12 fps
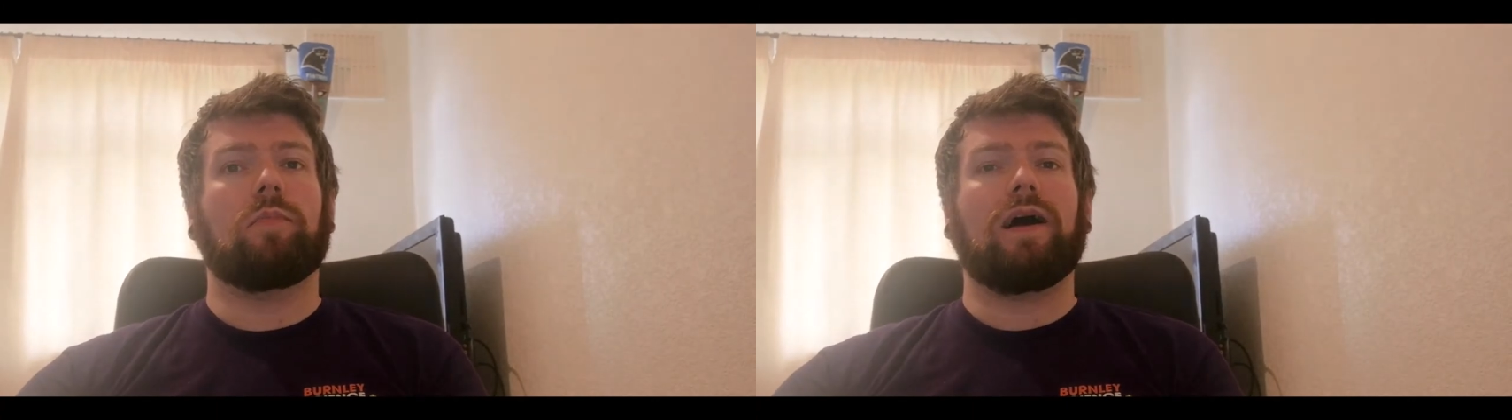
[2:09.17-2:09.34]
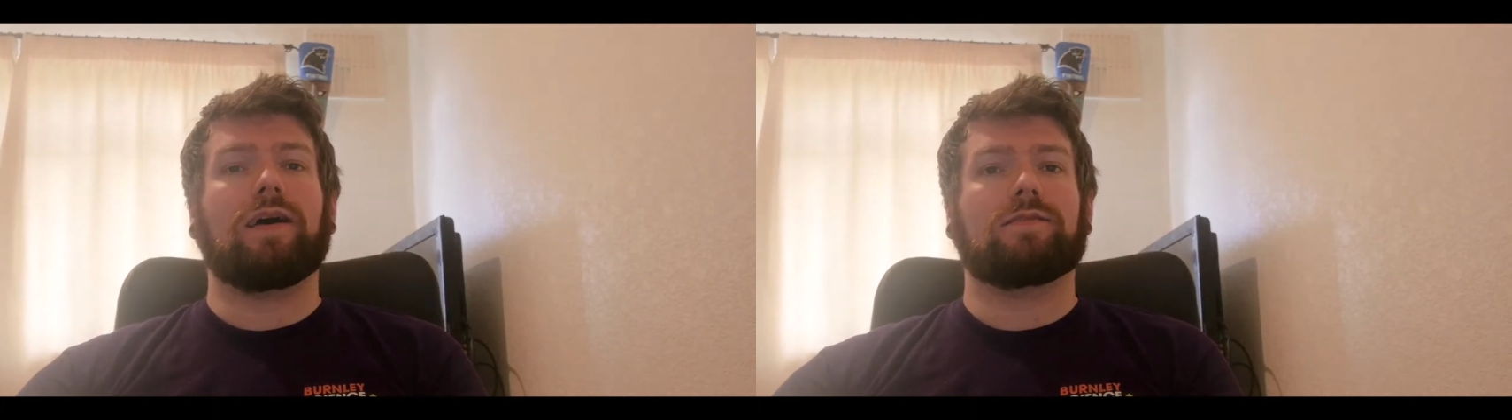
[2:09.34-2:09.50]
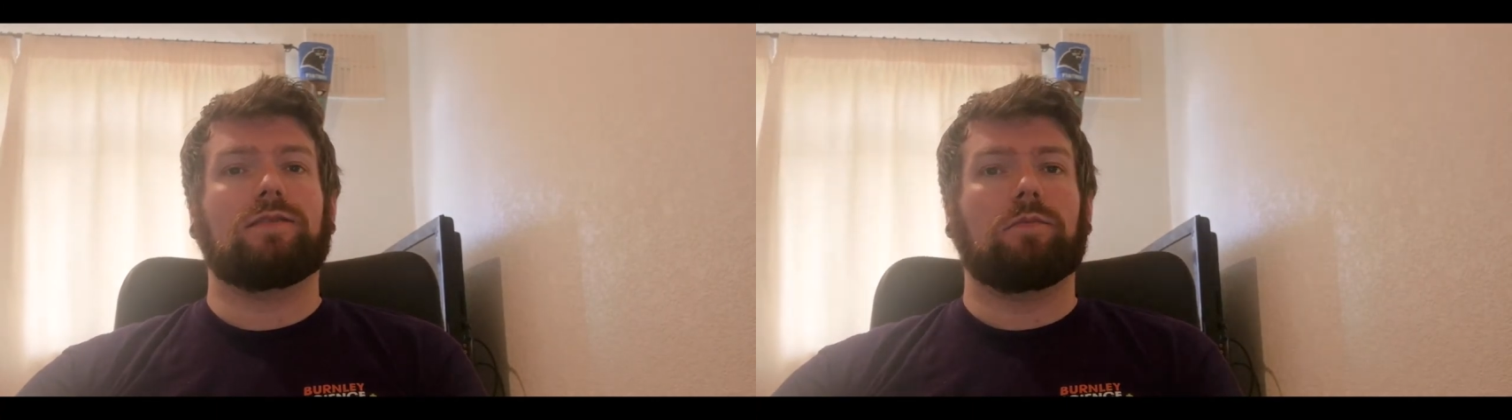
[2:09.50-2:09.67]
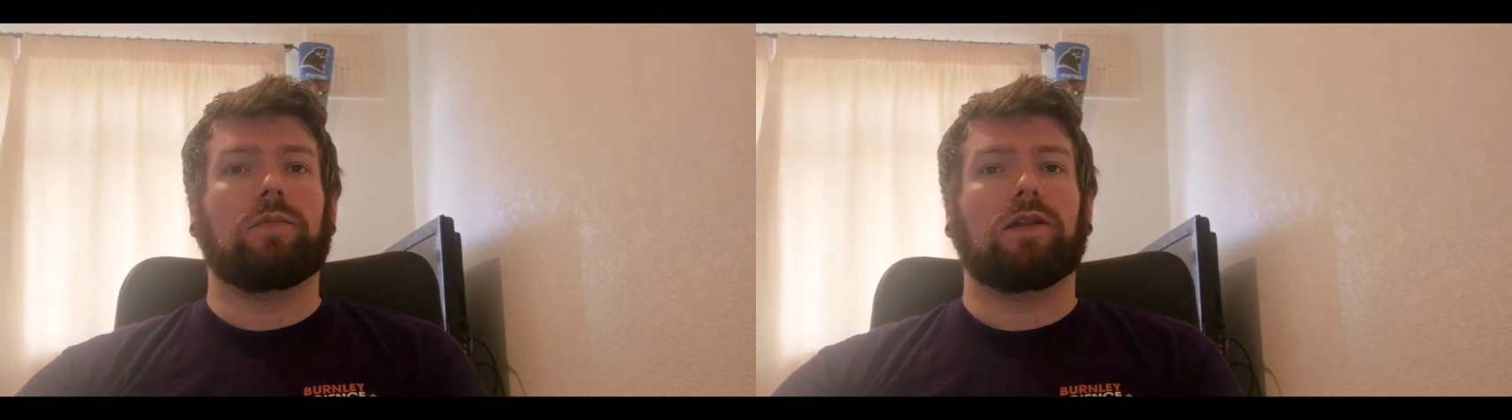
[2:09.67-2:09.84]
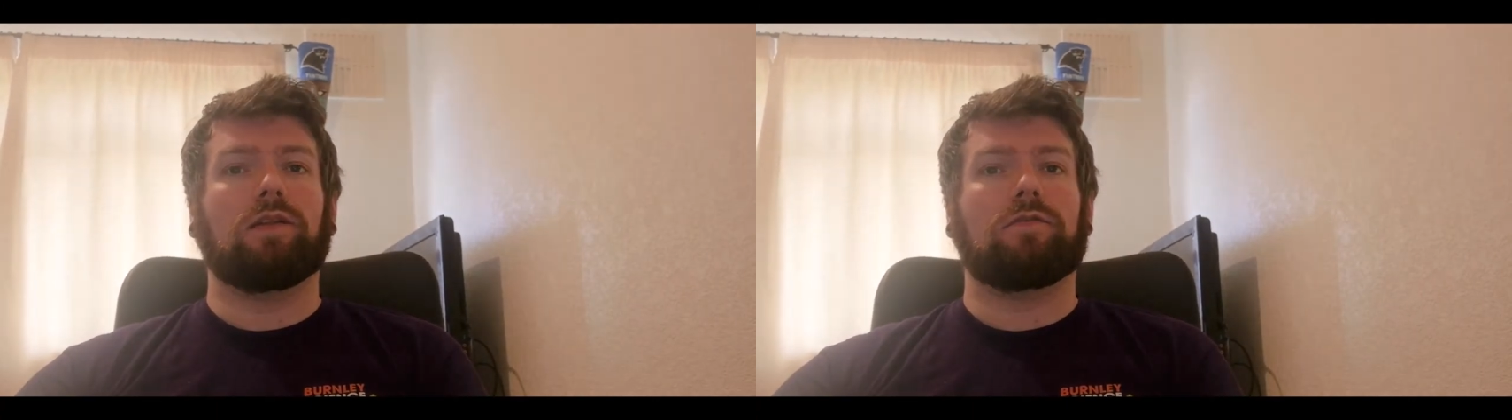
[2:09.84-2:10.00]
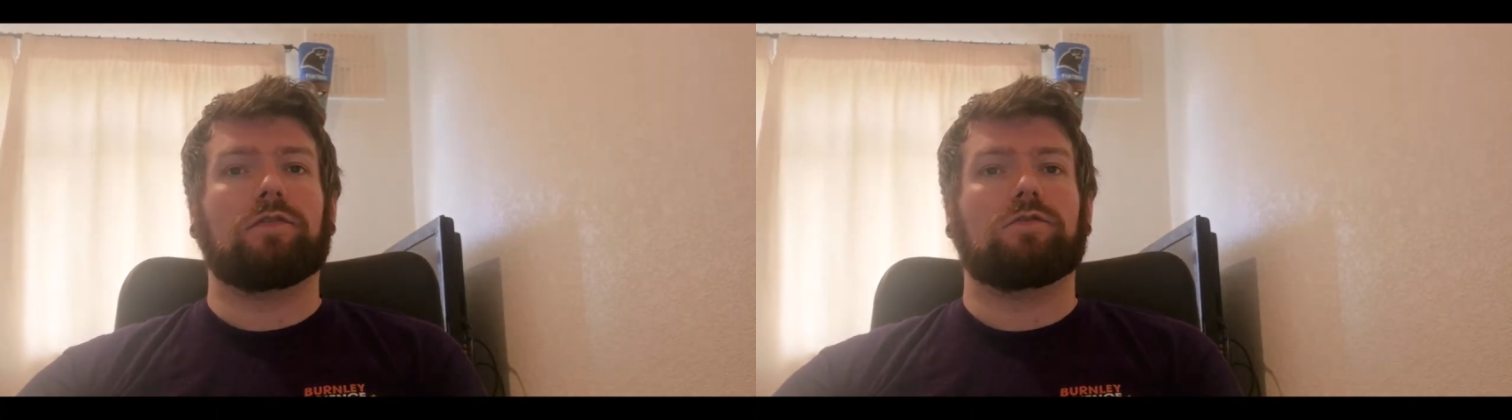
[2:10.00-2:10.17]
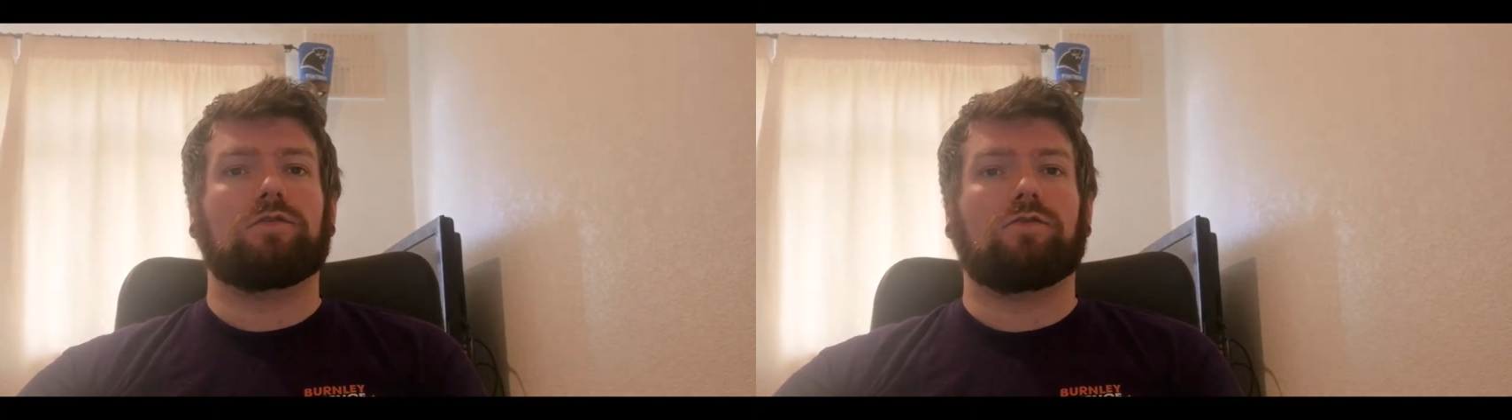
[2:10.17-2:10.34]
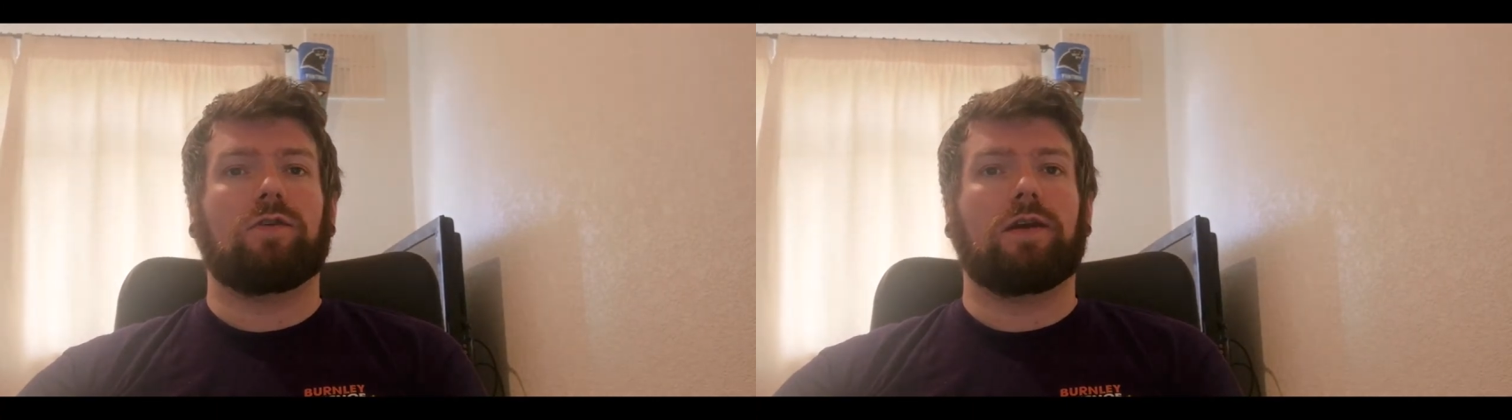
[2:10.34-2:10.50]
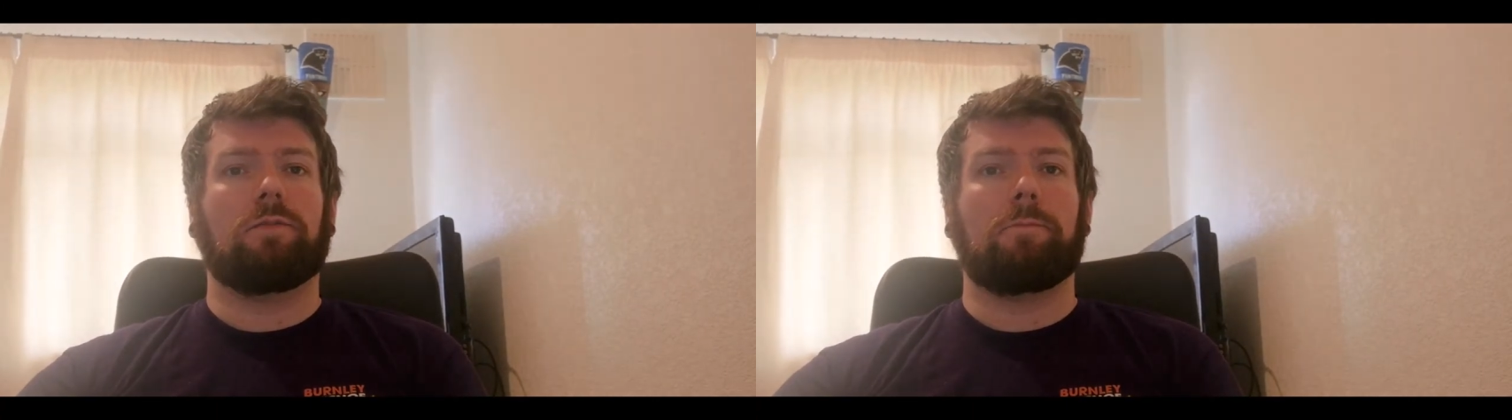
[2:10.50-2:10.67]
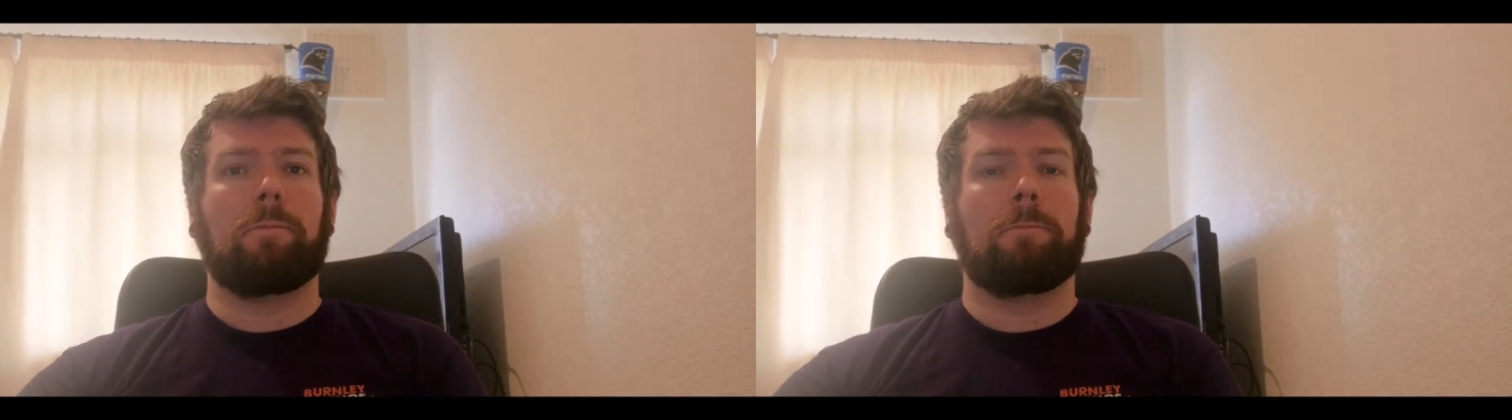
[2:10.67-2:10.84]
back to the middle of the stream.